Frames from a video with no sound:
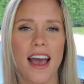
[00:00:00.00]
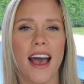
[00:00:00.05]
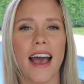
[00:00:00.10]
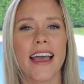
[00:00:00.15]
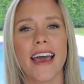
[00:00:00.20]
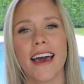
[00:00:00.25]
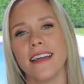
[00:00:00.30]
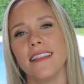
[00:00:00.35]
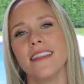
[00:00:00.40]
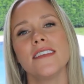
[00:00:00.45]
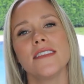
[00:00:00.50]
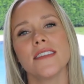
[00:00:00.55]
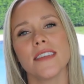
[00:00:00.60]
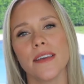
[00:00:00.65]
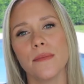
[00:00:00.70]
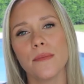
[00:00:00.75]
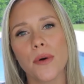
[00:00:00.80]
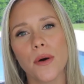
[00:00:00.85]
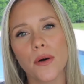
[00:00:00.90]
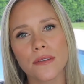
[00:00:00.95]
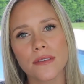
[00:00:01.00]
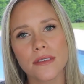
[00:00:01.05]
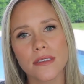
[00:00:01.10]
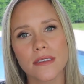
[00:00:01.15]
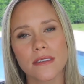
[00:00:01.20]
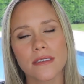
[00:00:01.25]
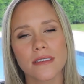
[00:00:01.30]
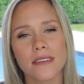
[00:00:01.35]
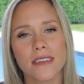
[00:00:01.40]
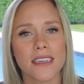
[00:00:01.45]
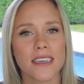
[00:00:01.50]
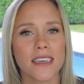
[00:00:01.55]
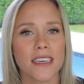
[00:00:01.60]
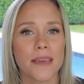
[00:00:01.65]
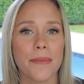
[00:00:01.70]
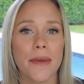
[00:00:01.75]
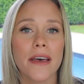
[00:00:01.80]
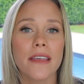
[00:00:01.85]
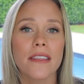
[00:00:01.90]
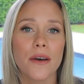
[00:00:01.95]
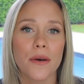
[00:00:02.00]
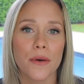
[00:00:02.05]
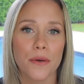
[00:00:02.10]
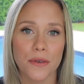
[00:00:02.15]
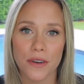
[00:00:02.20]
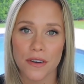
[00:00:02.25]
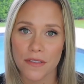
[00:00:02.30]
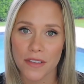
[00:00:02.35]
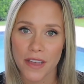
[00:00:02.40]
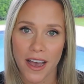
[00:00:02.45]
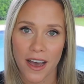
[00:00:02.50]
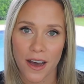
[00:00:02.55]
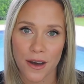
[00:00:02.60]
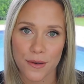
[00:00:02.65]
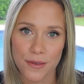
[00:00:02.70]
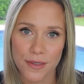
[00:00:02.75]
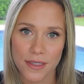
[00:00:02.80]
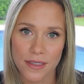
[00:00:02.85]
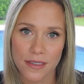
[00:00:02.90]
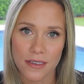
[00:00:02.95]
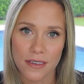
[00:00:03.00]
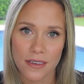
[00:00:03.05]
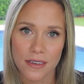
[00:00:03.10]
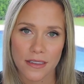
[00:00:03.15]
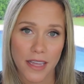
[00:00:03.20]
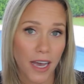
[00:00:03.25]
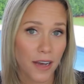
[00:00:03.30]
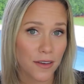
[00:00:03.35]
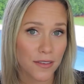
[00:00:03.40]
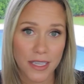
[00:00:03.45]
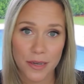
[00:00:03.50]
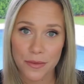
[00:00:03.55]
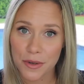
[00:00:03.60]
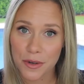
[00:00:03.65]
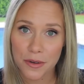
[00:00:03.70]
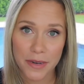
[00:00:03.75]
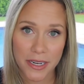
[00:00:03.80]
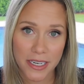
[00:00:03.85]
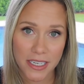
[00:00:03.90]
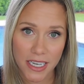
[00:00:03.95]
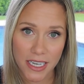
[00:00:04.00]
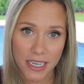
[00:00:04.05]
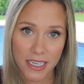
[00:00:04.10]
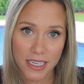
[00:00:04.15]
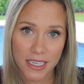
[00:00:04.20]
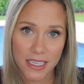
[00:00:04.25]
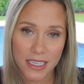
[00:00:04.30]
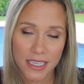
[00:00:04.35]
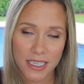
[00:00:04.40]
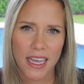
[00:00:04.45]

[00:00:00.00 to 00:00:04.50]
I had this impulse to email the owner of the house that we were renting,